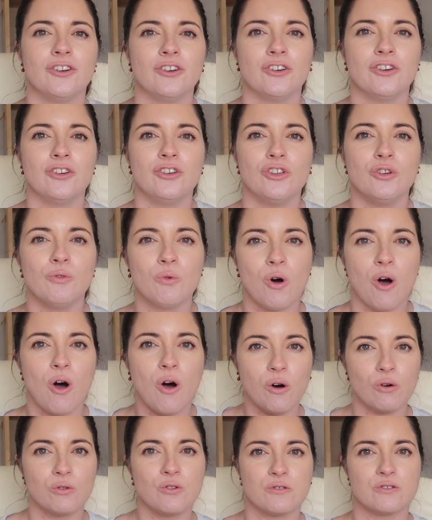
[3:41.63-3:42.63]
you'll
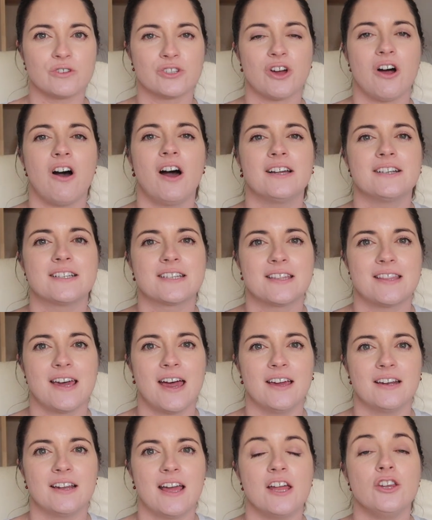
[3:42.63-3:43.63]
hold on tight to that